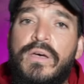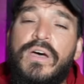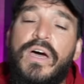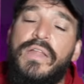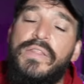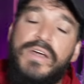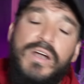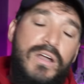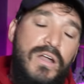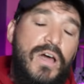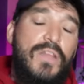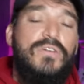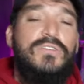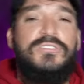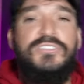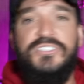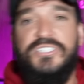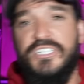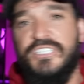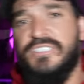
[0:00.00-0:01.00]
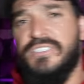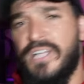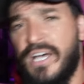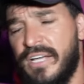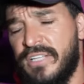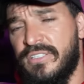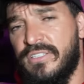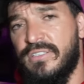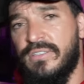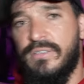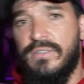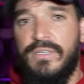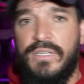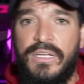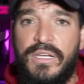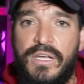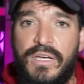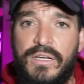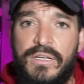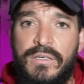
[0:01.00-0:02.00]
and then another 6 nights
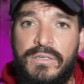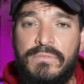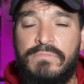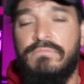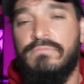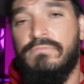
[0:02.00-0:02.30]
needed,